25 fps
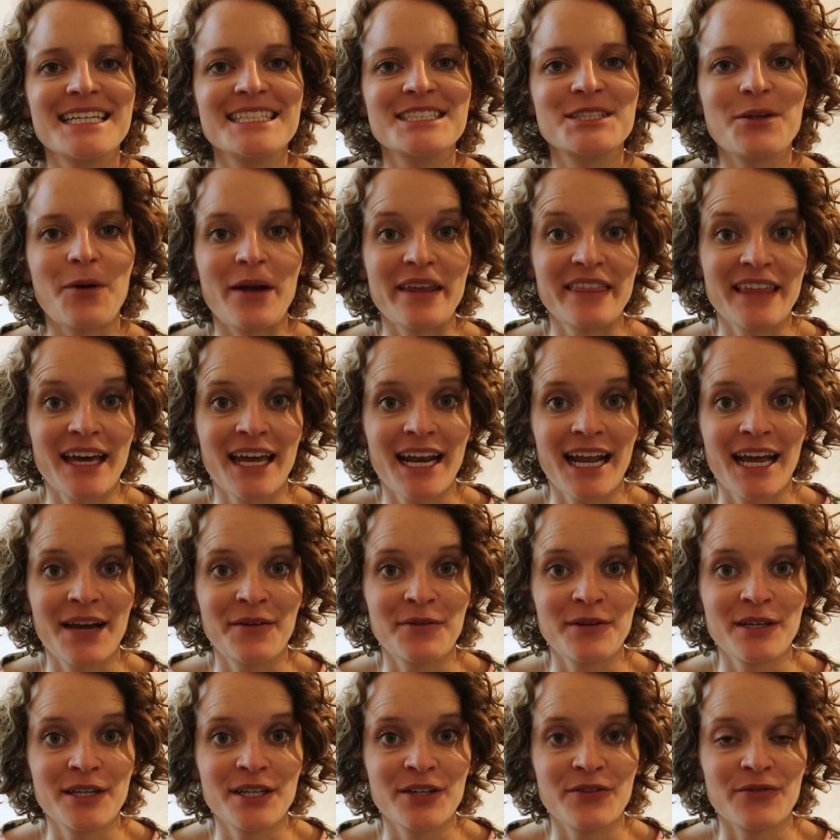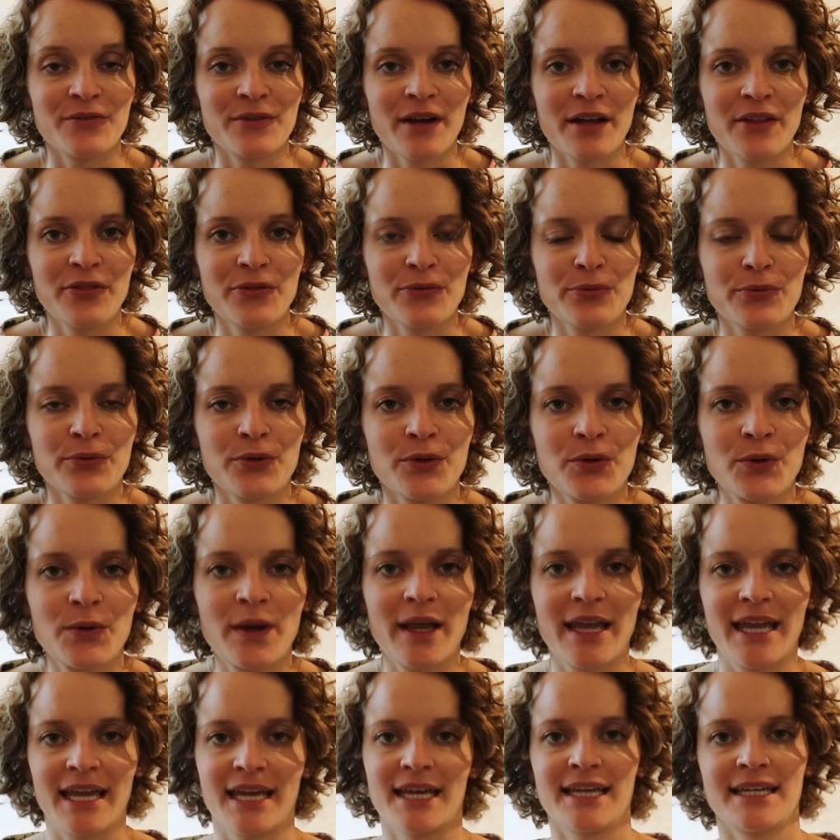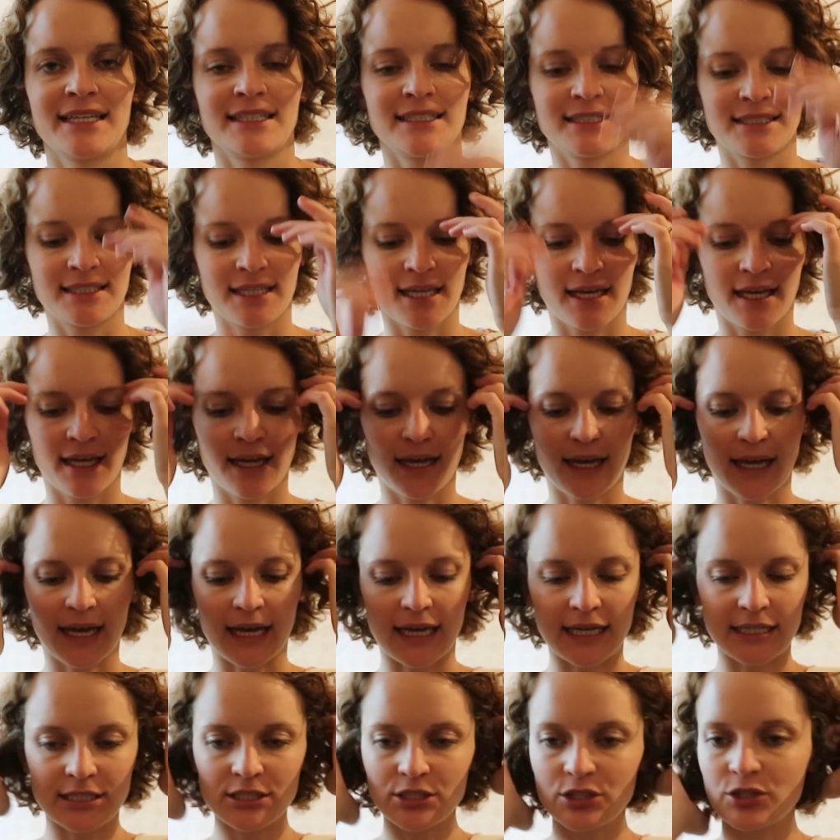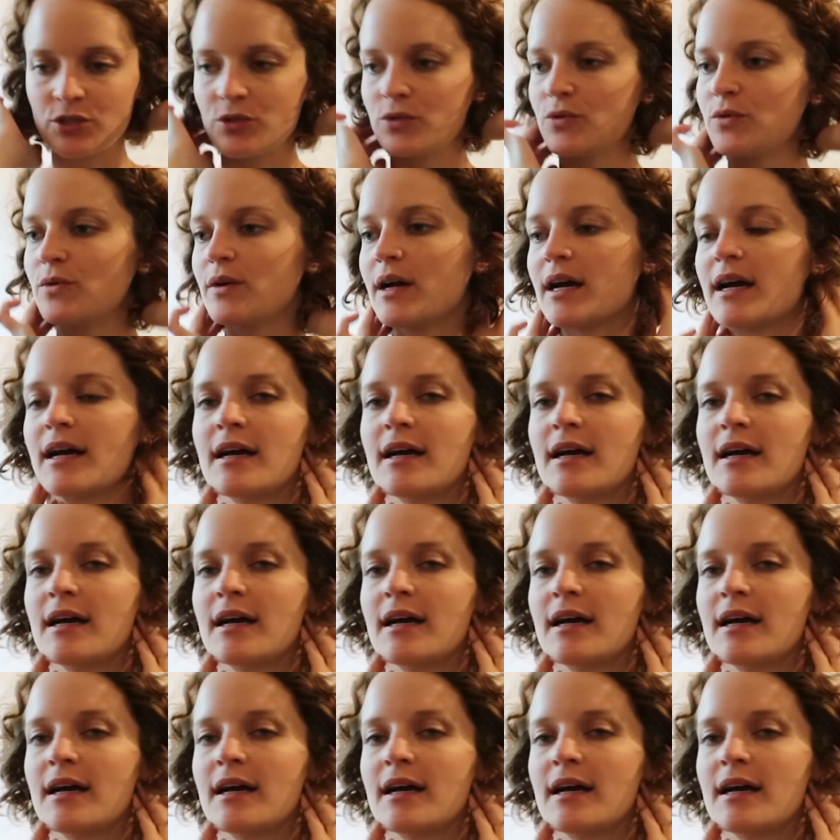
So I thought I would run through and do